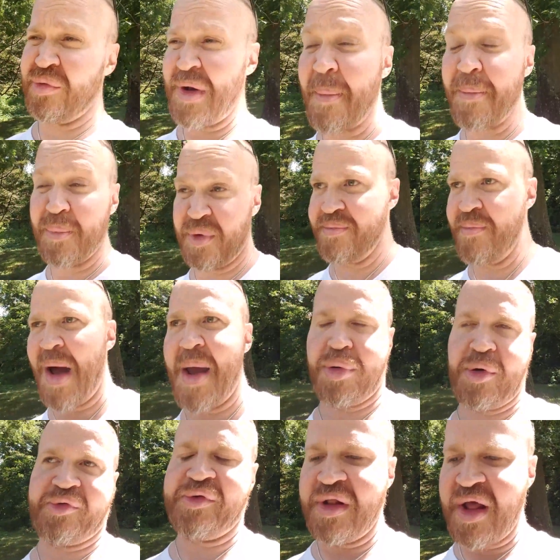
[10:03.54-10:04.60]
not with my
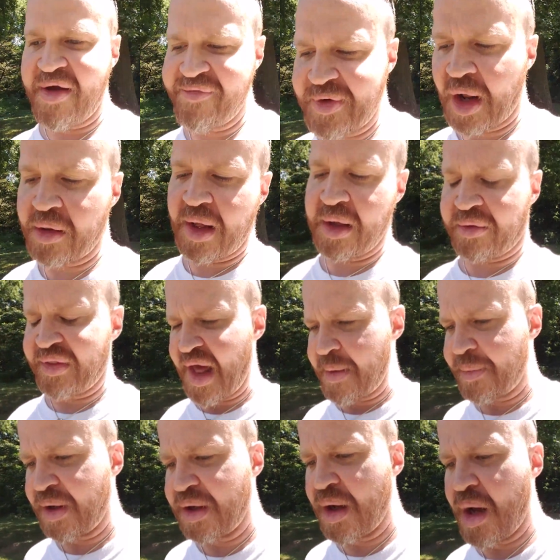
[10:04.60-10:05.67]
personal life, not like that,
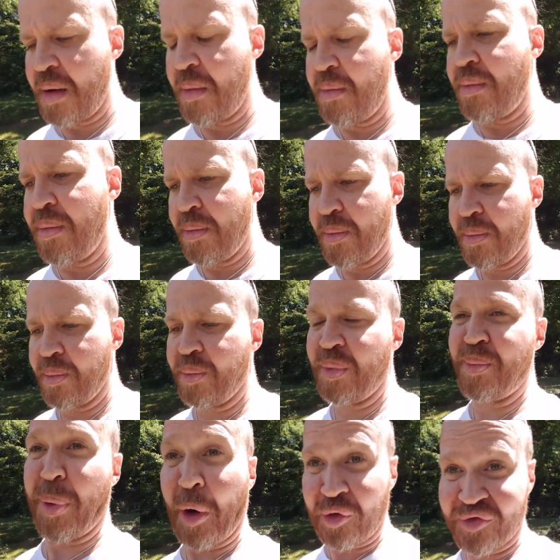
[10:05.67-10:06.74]
but
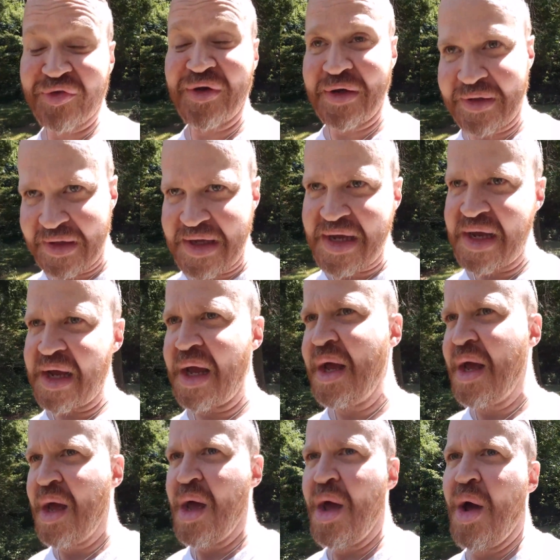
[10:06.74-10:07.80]
personally
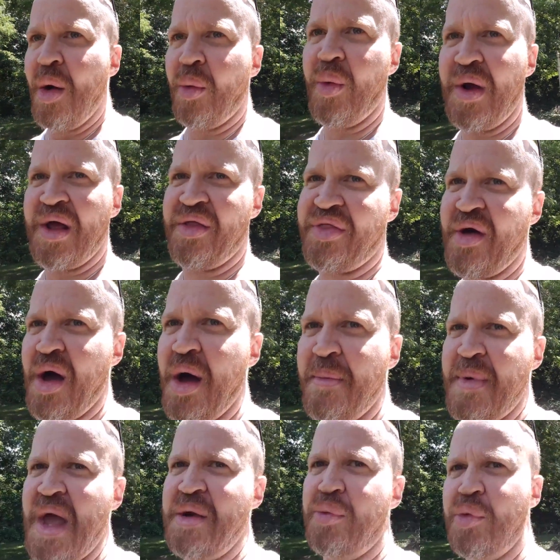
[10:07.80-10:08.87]
with
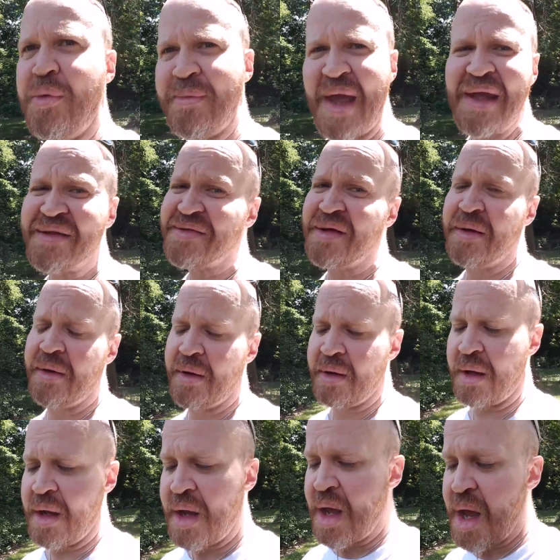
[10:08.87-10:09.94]
a roommate
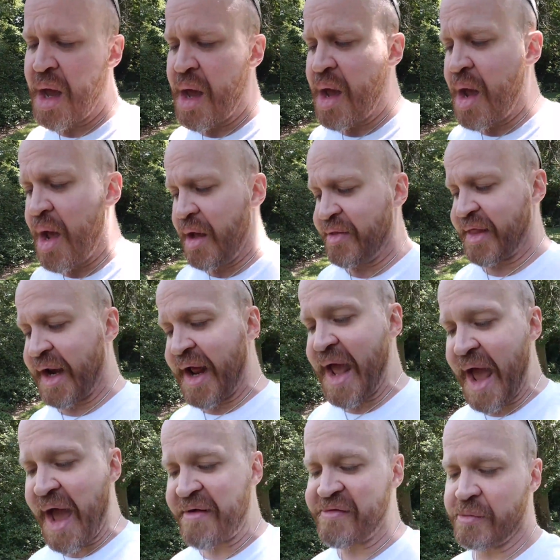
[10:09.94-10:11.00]
that I
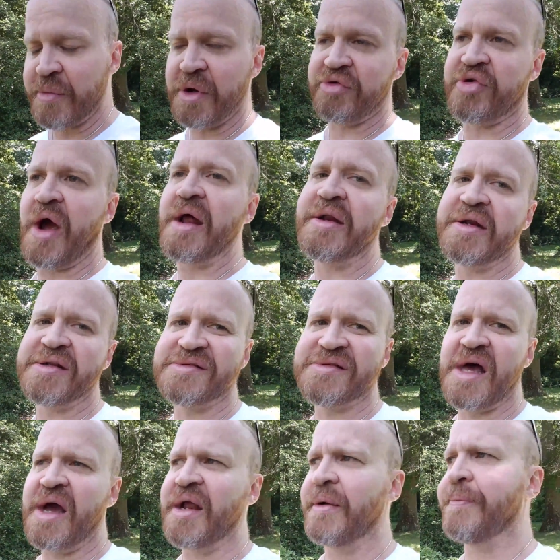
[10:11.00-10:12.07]
have, and we were trying to
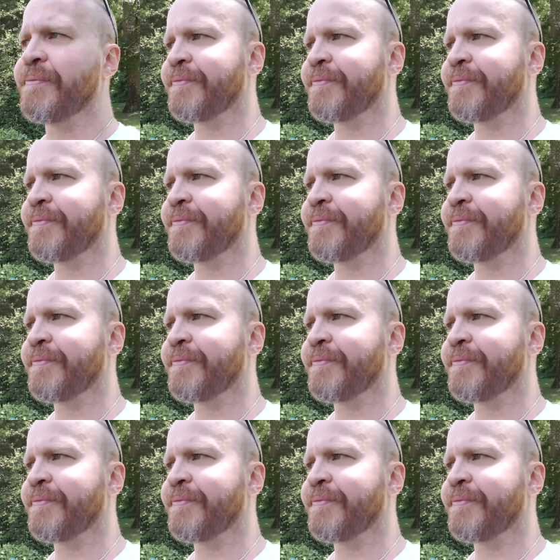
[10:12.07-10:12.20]
decide